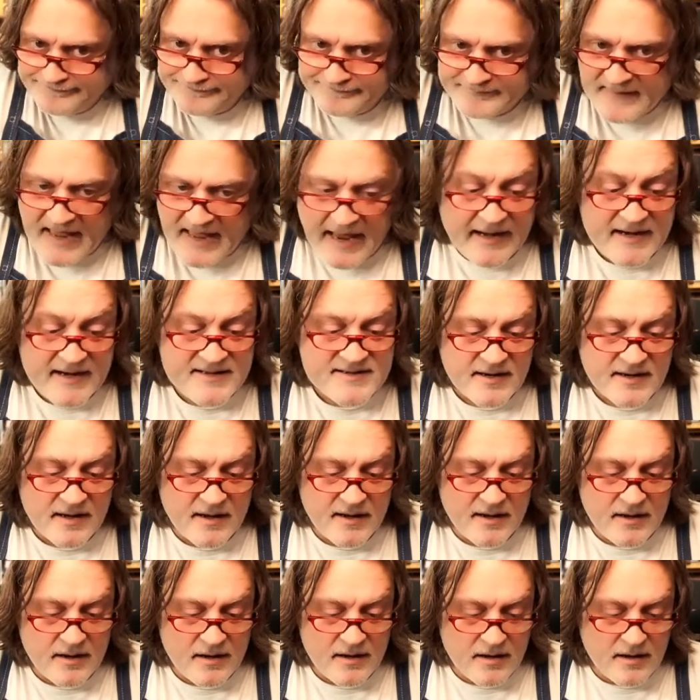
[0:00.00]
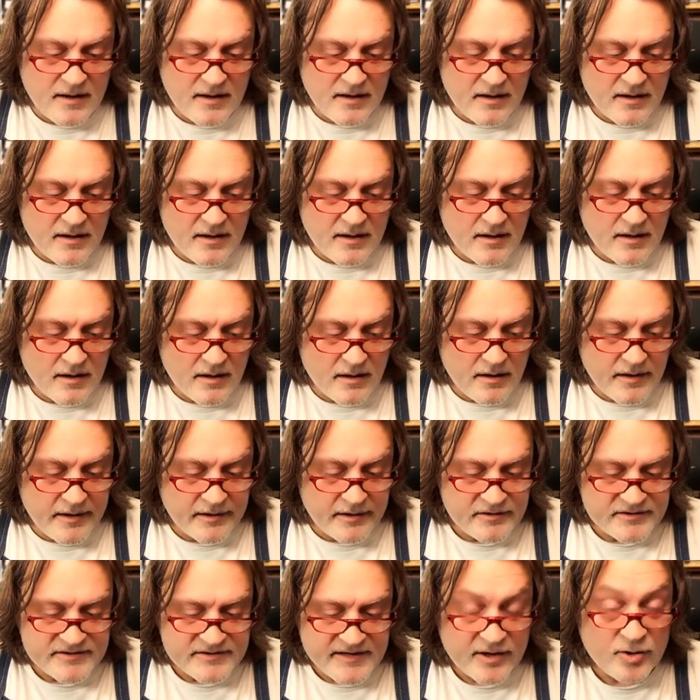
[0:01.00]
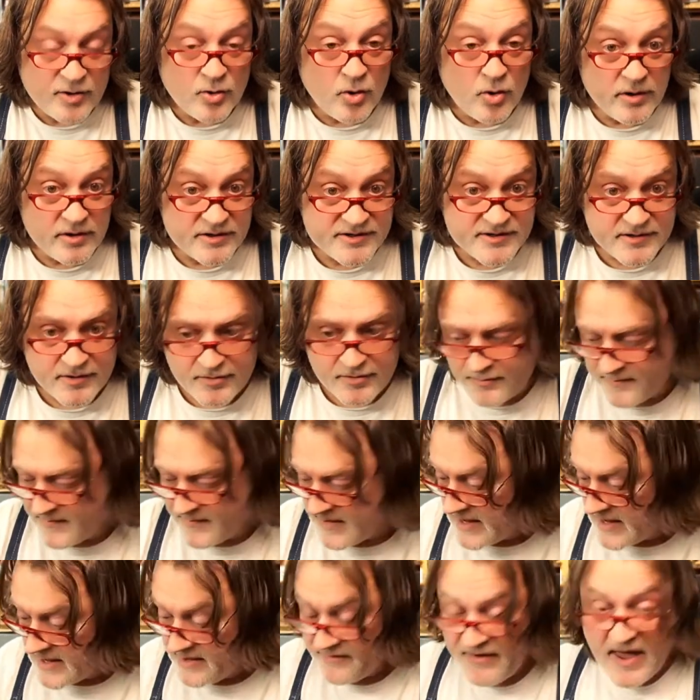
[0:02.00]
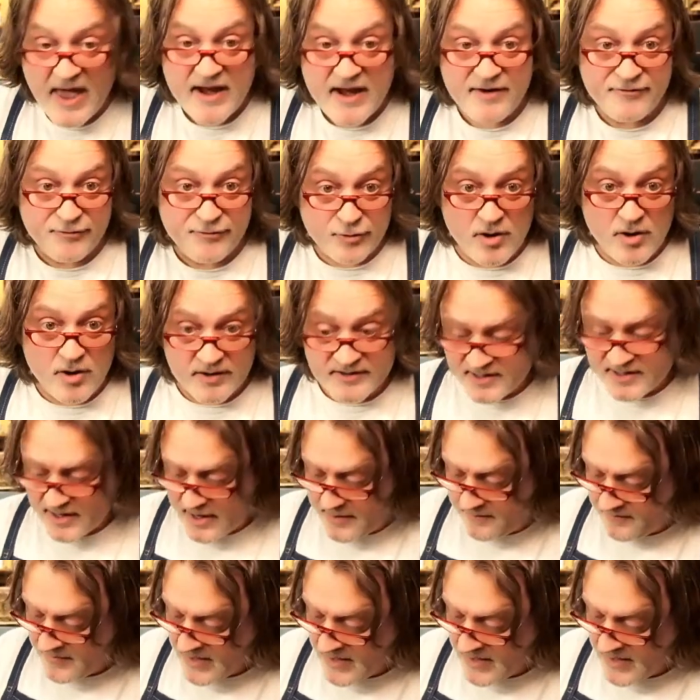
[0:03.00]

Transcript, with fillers: and it's a it looks like an oil stone. Had it for a long time,